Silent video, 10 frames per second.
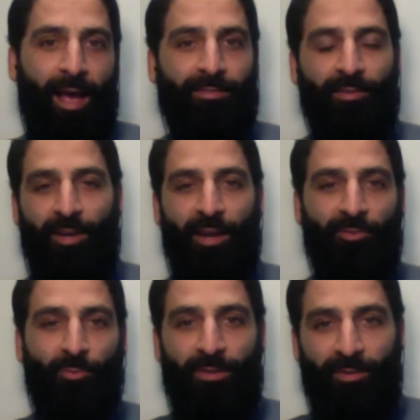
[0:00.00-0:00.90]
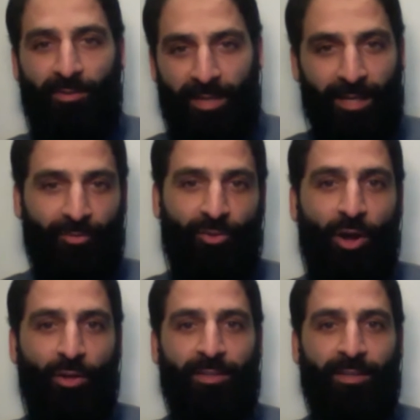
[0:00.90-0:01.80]
As discussed, we just
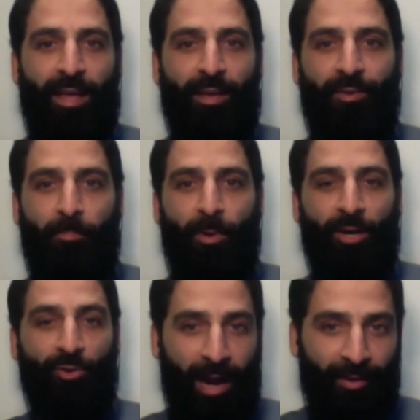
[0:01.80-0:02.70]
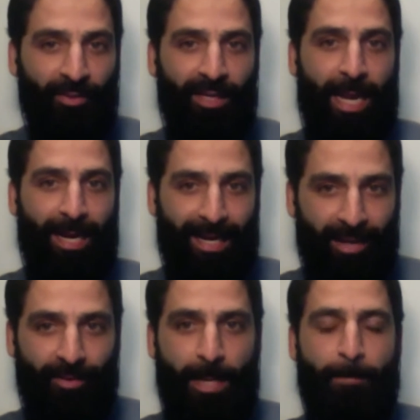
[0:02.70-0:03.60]
kickstarted this effort by crafting a
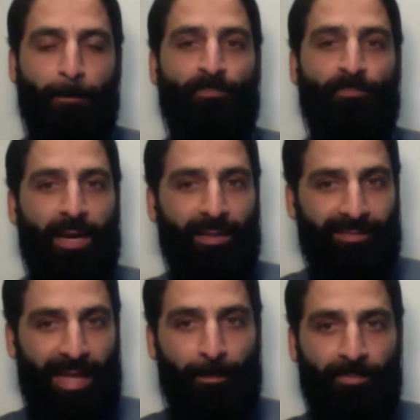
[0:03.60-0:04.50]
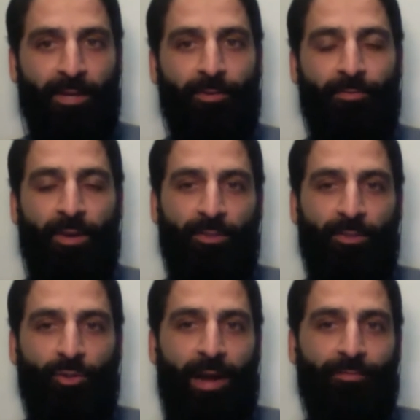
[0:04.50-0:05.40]
living and adaptive
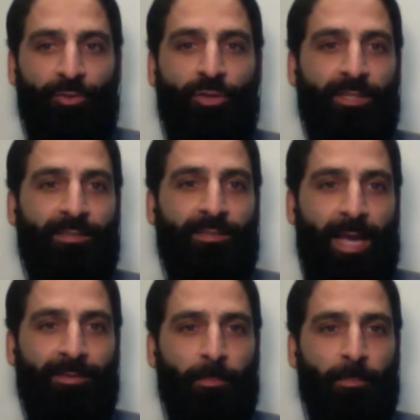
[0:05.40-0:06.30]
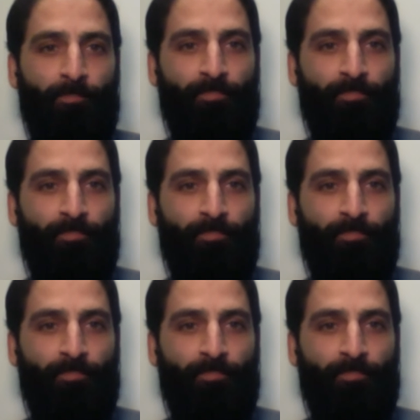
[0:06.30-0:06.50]
draft treaty text